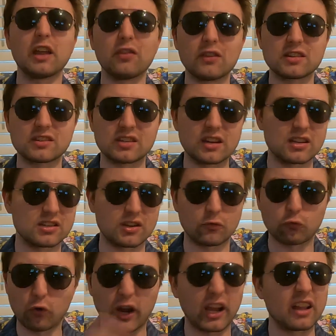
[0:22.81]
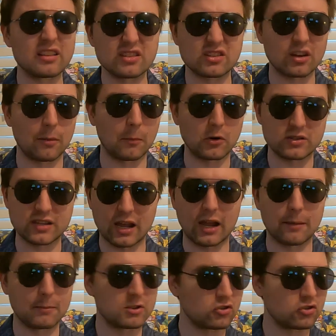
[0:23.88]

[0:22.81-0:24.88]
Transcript: in the season, ring in summertime.